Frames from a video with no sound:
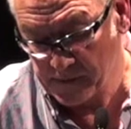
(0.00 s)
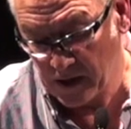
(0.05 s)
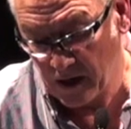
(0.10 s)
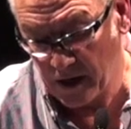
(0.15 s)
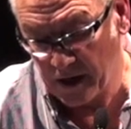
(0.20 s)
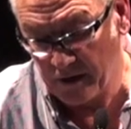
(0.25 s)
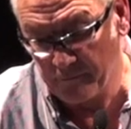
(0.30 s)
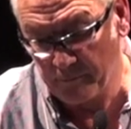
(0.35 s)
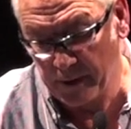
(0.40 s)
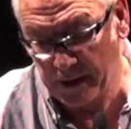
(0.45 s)

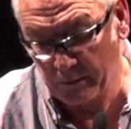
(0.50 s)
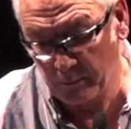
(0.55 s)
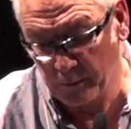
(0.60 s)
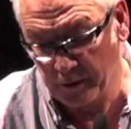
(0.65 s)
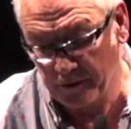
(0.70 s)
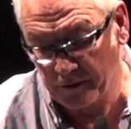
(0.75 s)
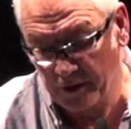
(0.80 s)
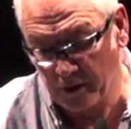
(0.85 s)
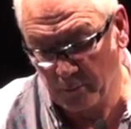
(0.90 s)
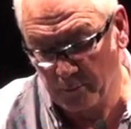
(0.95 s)
I've met
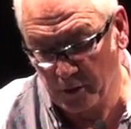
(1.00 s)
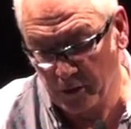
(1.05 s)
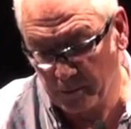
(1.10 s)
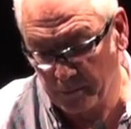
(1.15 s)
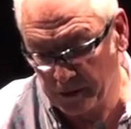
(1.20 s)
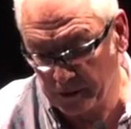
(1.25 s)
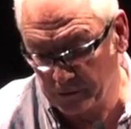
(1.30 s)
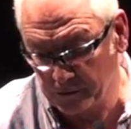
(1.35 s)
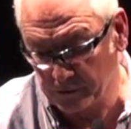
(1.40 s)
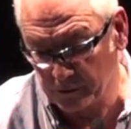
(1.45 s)
with the Alberta
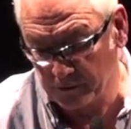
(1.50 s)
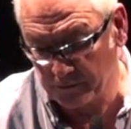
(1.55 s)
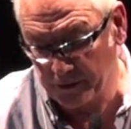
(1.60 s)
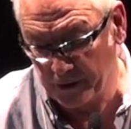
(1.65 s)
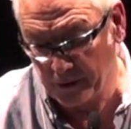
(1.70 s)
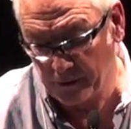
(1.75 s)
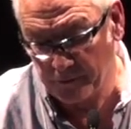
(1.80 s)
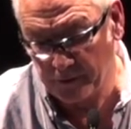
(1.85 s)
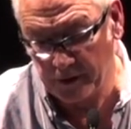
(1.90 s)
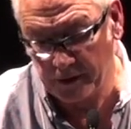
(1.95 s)
Minister of
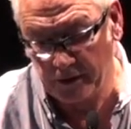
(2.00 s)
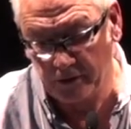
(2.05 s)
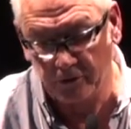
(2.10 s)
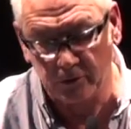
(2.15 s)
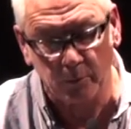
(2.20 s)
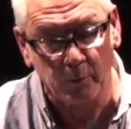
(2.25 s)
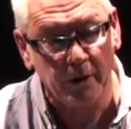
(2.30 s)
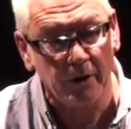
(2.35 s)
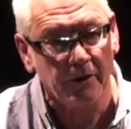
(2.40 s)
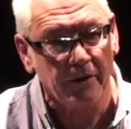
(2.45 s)
Health, and he's
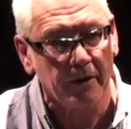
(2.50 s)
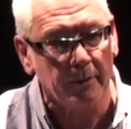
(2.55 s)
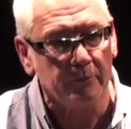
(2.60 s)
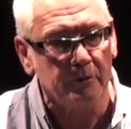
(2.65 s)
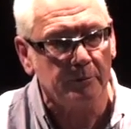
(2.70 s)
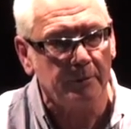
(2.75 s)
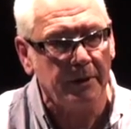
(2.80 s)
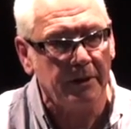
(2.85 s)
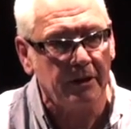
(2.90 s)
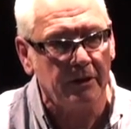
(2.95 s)
aware that I'm
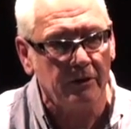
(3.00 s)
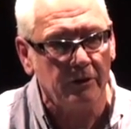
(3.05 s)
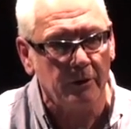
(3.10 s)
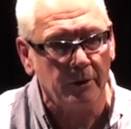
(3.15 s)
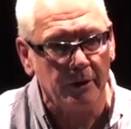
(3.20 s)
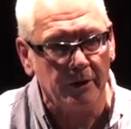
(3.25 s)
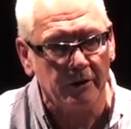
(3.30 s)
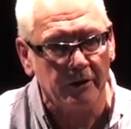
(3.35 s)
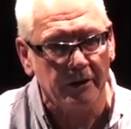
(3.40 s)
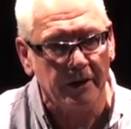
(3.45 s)
speaking to you
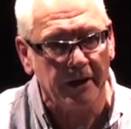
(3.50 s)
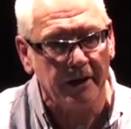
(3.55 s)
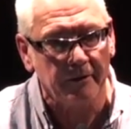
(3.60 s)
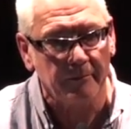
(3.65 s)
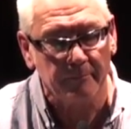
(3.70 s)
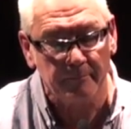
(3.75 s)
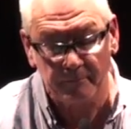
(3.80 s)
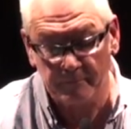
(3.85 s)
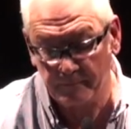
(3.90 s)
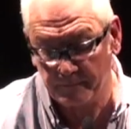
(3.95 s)
here today.
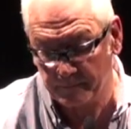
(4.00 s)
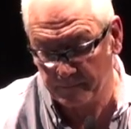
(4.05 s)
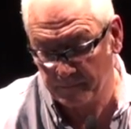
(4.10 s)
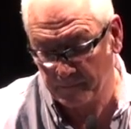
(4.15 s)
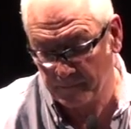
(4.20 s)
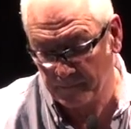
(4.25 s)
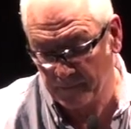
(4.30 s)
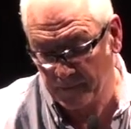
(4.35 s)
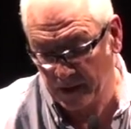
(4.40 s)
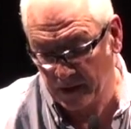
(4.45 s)

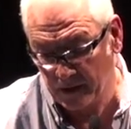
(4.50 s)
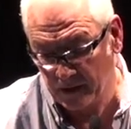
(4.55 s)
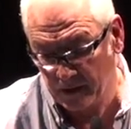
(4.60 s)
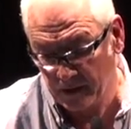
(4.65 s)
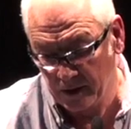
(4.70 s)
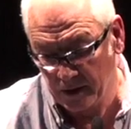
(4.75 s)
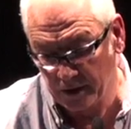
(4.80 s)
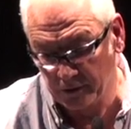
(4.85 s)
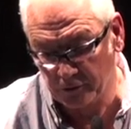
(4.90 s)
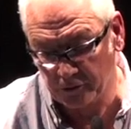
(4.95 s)

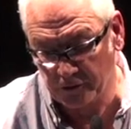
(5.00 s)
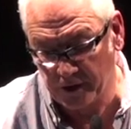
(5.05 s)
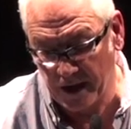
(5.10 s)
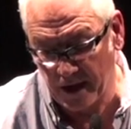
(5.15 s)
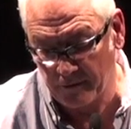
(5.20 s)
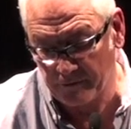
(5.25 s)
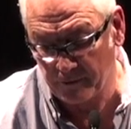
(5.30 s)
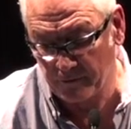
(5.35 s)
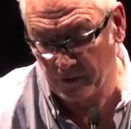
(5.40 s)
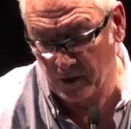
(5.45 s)
His
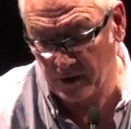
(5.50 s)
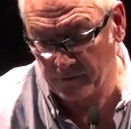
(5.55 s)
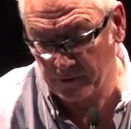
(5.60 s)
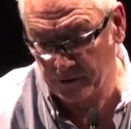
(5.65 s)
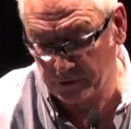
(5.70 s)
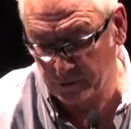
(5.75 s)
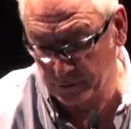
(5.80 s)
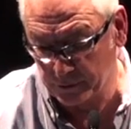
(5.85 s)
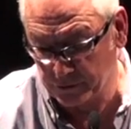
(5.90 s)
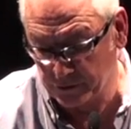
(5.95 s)
staff have
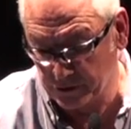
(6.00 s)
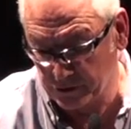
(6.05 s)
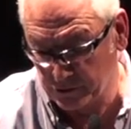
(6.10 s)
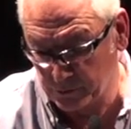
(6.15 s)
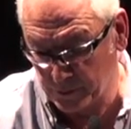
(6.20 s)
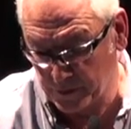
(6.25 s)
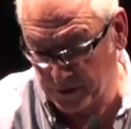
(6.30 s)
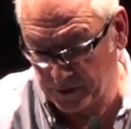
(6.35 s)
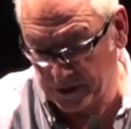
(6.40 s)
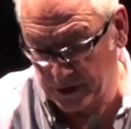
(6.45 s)
offered to assist
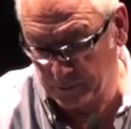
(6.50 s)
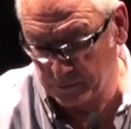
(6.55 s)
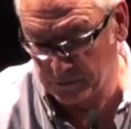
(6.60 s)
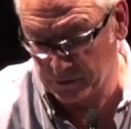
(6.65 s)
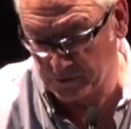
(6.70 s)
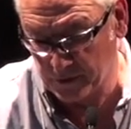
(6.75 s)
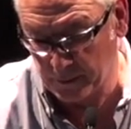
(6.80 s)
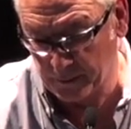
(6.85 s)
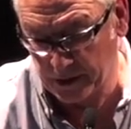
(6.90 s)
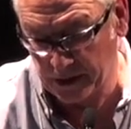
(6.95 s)
with the names
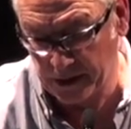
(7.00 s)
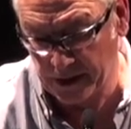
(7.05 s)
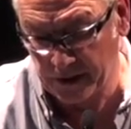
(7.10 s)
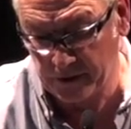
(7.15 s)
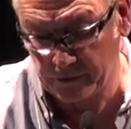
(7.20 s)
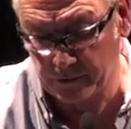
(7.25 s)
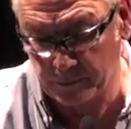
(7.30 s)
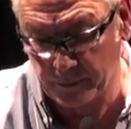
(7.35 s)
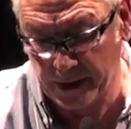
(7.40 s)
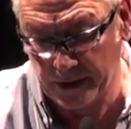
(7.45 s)
of
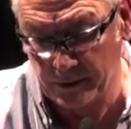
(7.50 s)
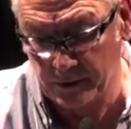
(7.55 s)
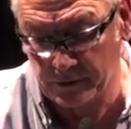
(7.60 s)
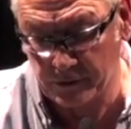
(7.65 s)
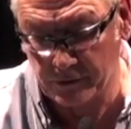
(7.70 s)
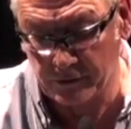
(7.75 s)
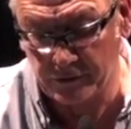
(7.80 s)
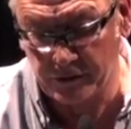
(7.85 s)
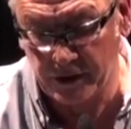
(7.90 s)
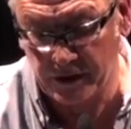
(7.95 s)
MLAs, mayors,
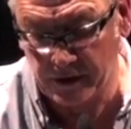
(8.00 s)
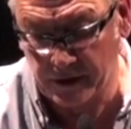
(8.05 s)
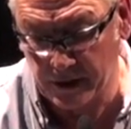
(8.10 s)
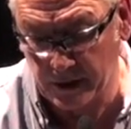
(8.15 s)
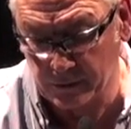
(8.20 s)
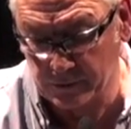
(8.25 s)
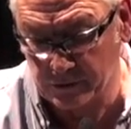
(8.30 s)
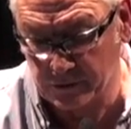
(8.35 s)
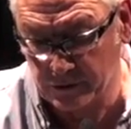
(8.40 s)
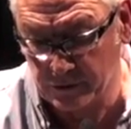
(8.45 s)
and city
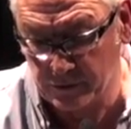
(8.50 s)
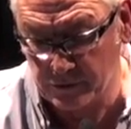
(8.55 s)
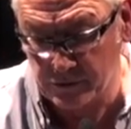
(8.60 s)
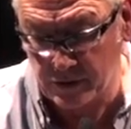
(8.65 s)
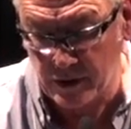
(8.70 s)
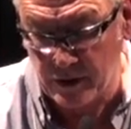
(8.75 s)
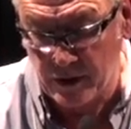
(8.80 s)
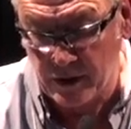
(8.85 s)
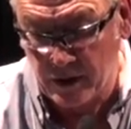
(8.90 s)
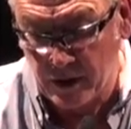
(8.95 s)
councillors
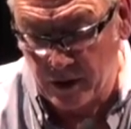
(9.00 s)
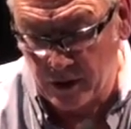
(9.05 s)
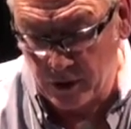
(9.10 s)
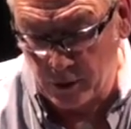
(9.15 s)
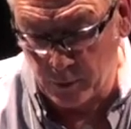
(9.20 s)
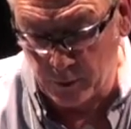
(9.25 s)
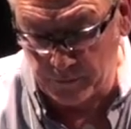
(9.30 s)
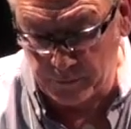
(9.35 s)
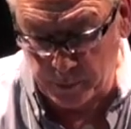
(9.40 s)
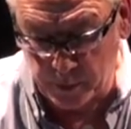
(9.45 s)

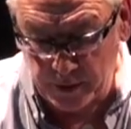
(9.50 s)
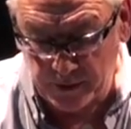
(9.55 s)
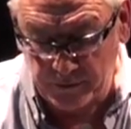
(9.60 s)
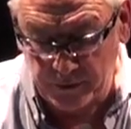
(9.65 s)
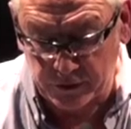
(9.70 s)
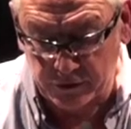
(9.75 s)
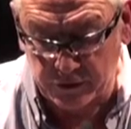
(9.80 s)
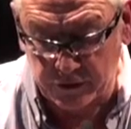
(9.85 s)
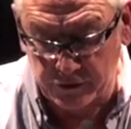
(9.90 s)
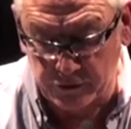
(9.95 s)
who have
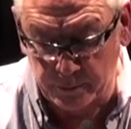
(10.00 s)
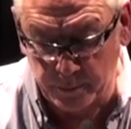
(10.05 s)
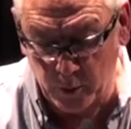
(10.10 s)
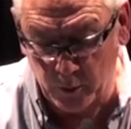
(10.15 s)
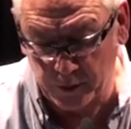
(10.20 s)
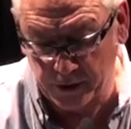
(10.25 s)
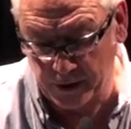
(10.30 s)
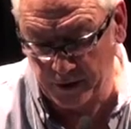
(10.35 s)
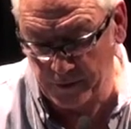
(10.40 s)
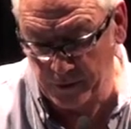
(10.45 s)
previously
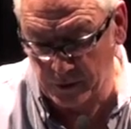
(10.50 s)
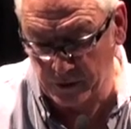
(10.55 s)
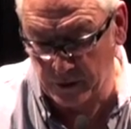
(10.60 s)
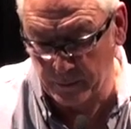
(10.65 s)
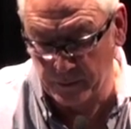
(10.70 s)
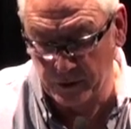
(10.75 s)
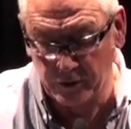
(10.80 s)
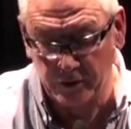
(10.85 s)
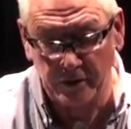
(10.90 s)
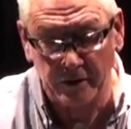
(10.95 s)
spoken in their
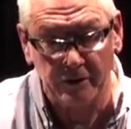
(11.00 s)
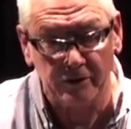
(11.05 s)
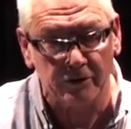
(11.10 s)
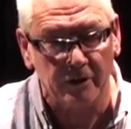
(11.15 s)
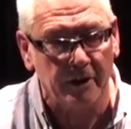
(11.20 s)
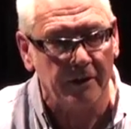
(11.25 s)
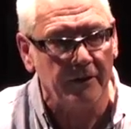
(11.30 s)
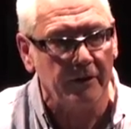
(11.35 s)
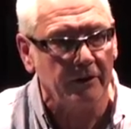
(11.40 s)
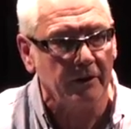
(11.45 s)
communities
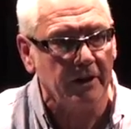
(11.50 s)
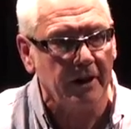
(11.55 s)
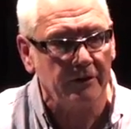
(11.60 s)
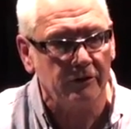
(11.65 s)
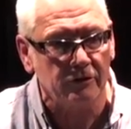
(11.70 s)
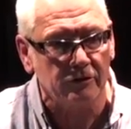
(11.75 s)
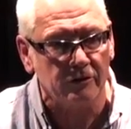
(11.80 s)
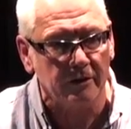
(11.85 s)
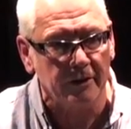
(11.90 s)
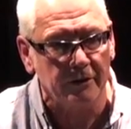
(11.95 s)
and in the
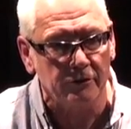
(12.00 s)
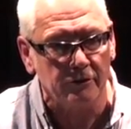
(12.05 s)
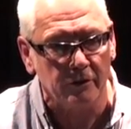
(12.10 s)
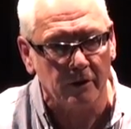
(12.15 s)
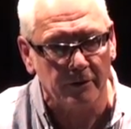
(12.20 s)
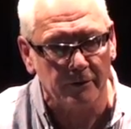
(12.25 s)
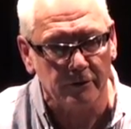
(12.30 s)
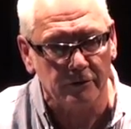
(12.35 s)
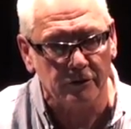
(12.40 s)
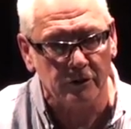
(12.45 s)
legislature
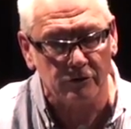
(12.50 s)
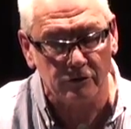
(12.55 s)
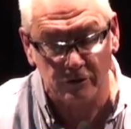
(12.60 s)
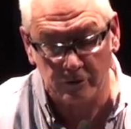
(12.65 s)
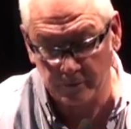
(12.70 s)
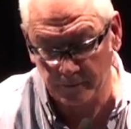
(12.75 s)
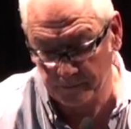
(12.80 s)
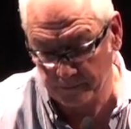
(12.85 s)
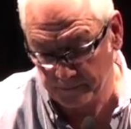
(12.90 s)
on this issue.